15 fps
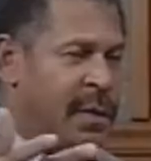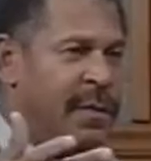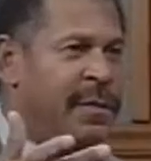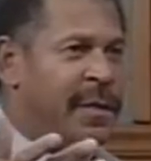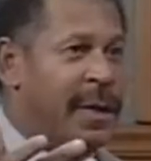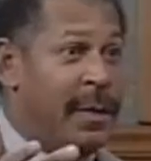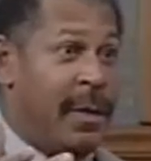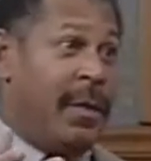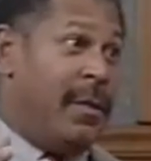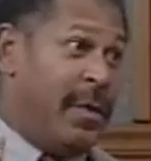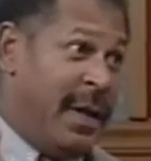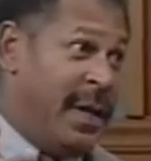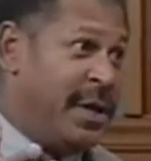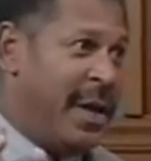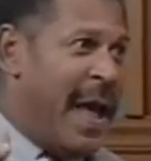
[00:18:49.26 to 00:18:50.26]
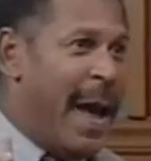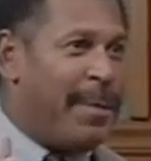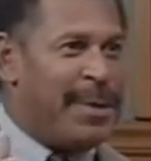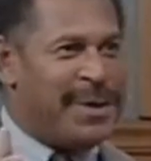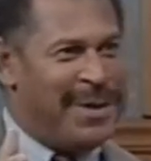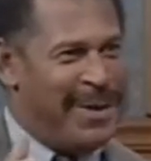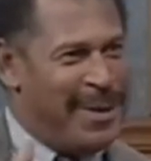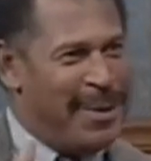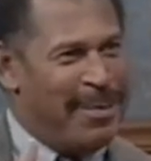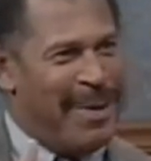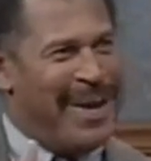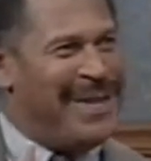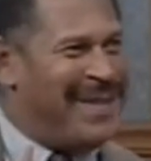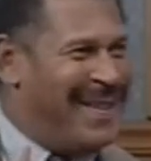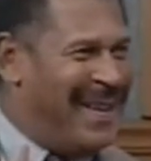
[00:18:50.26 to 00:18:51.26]
of uh, in Indianapolis and the home
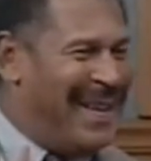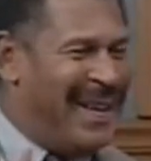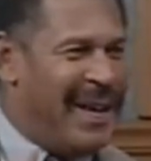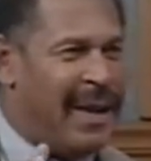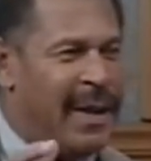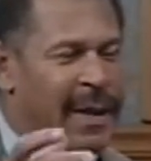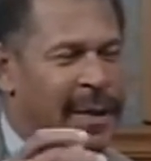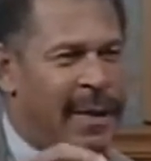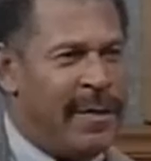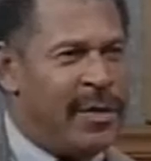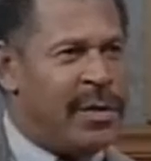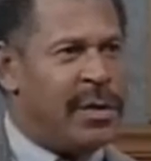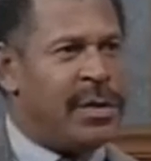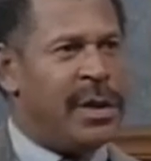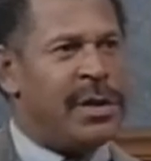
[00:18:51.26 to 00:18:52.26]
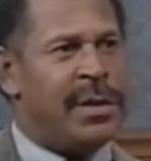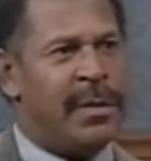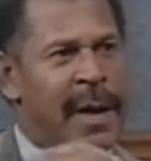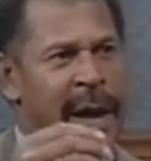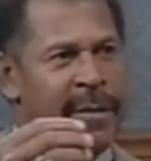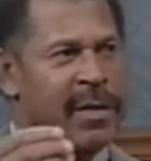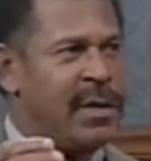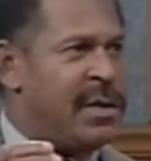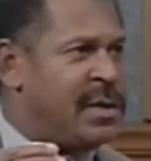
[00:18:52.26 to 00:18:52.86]
base and the uh, uh association having yeah.